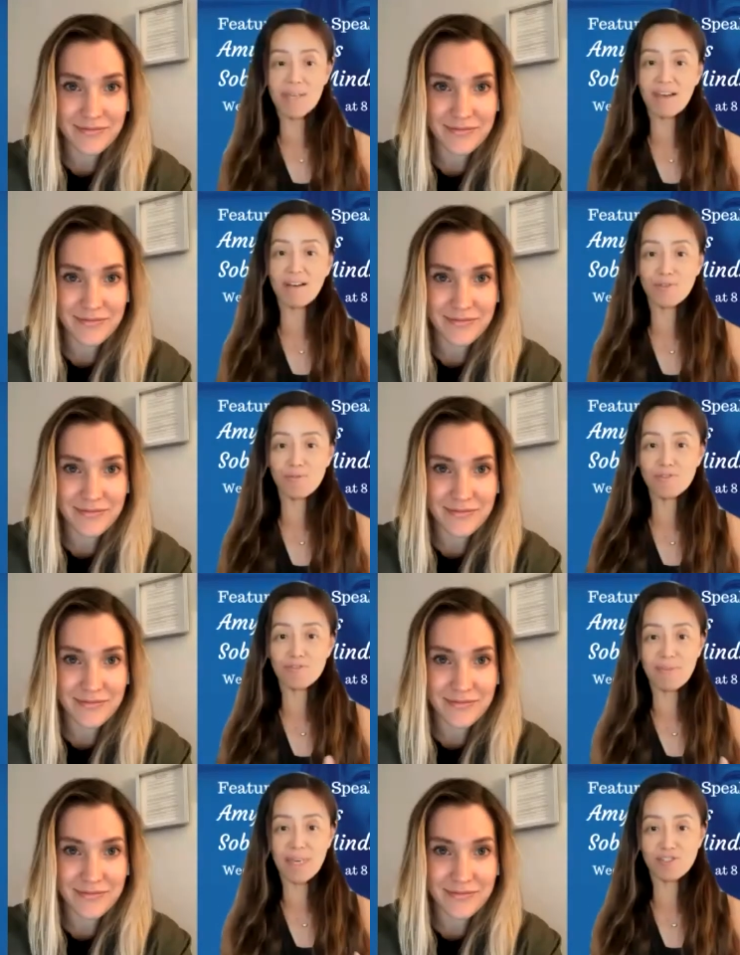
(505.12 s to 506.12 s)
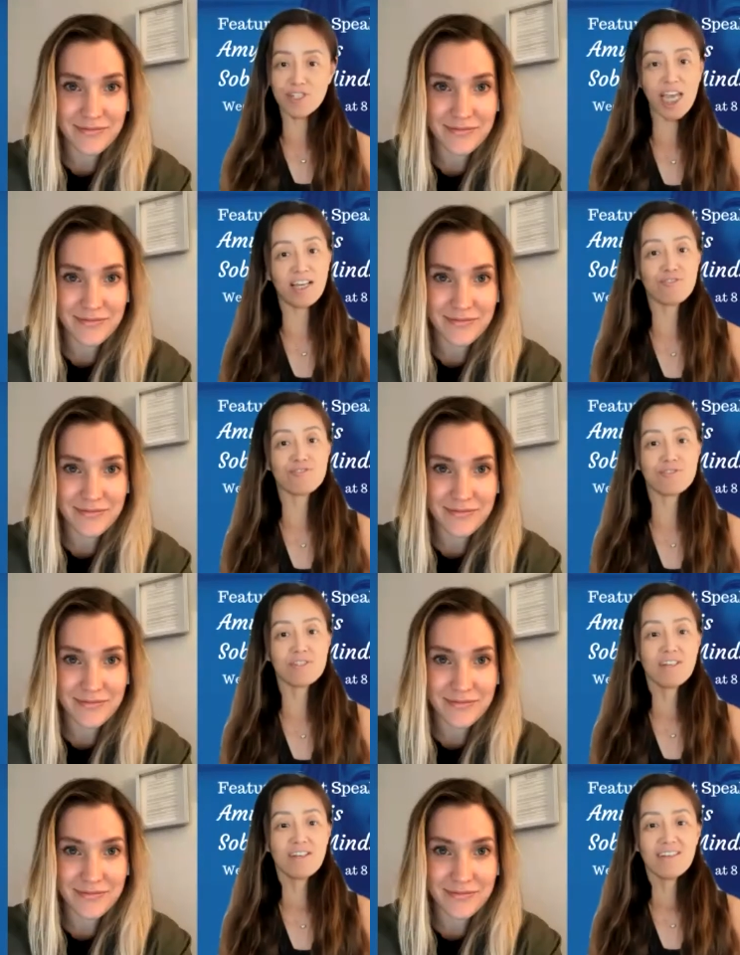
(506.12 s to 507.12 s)
Speaker 1: else or to make a change
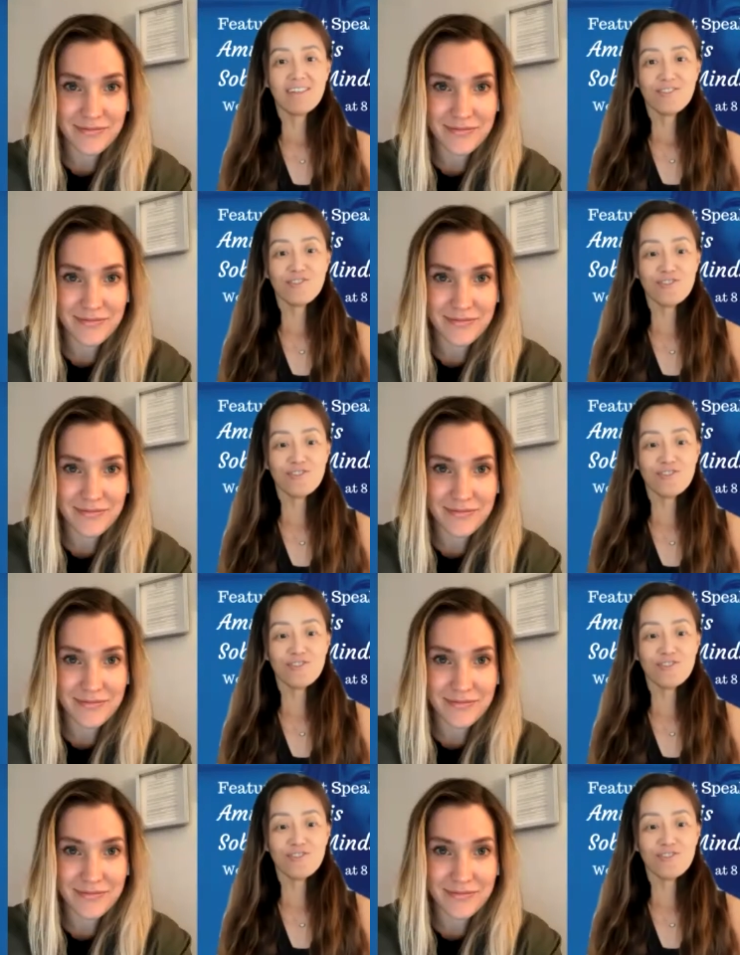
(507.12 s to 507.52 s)
yeah